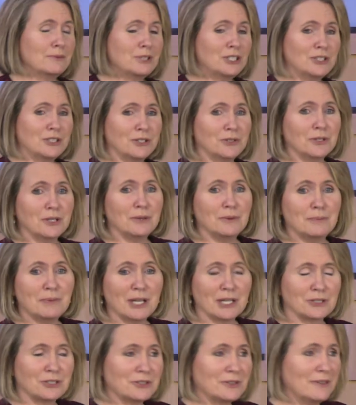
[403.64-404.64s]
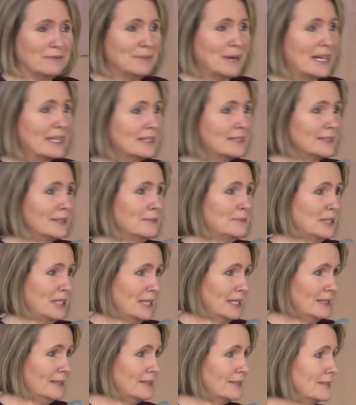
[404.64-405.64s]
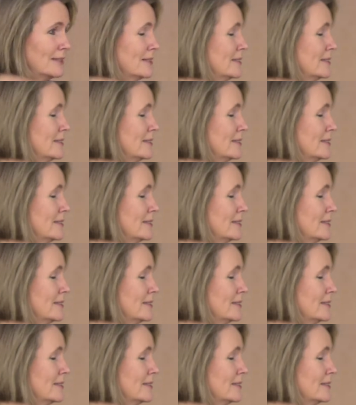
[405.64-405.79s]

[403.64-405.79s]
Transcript: would show you a picture of my siblings.